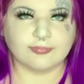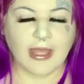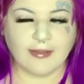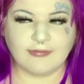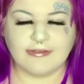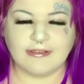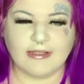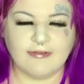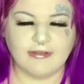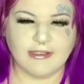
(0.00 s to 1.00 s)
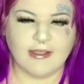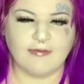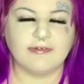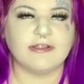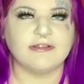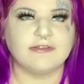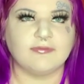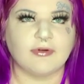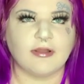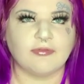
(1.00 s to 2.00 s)
I feel like I haven't done this in
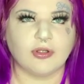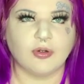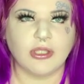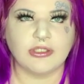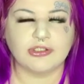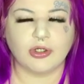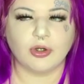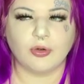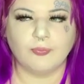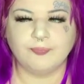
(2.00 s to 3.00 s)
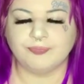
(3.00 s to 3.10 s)
forever. Okay, so,